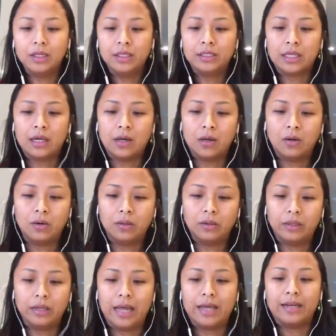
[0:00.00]
So
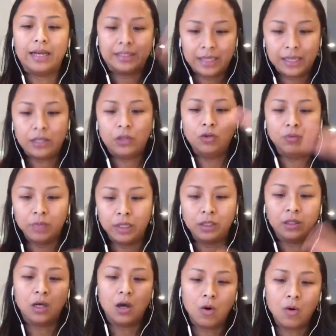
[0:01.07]
let's say
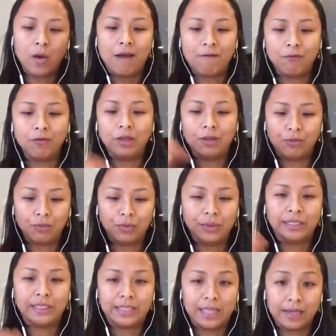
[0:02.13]
human go every
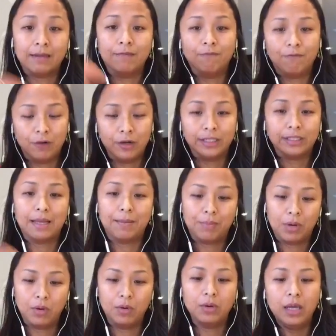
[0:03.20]
3 seconds, for
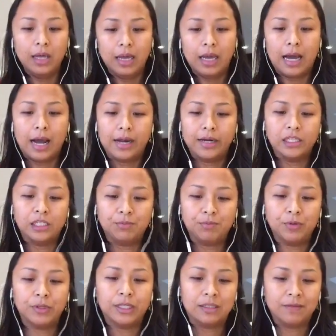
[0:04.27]
example. Higher
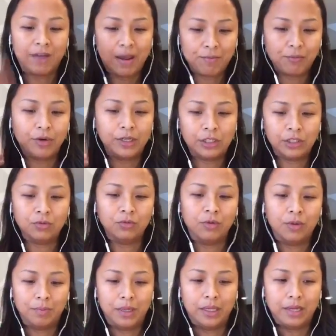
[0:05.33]
spirits vibration
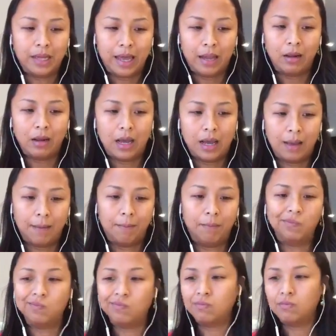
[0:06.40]
would be like
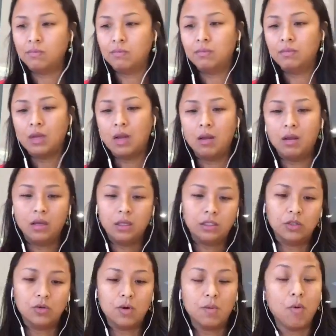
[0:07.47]

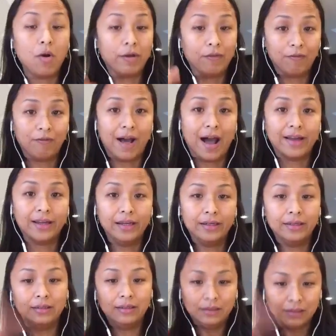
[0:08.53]
0.5
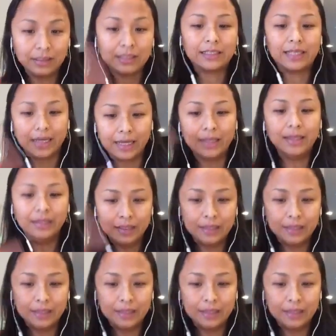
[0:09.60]
second.